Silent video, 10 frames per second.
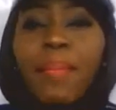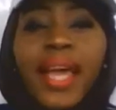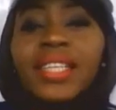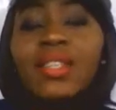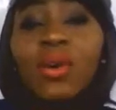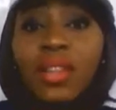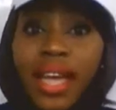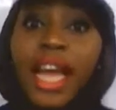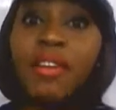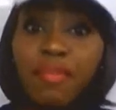based on the
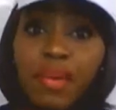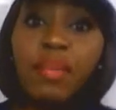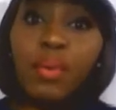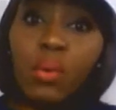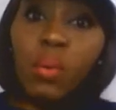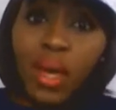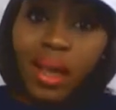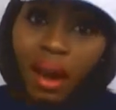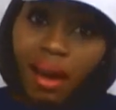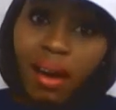kind of people
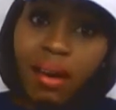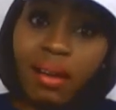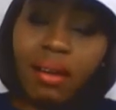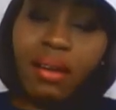we are.